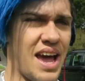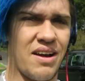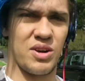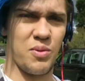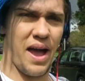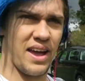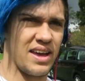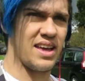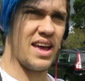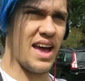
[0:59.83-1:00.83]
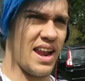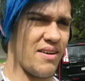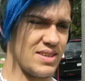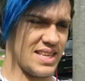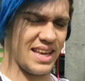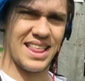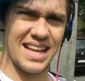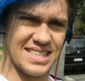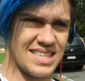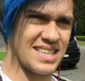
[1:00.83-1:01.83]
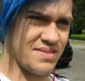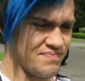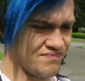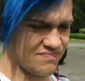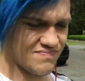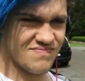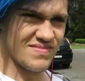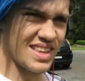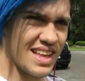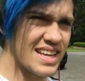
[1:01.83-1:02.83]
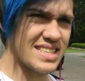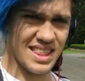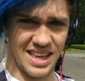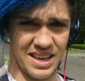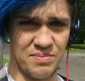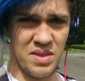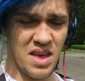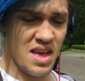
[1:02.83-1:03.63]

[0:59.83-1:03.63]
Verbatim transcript: carried away and I was like, that's, that's a thing.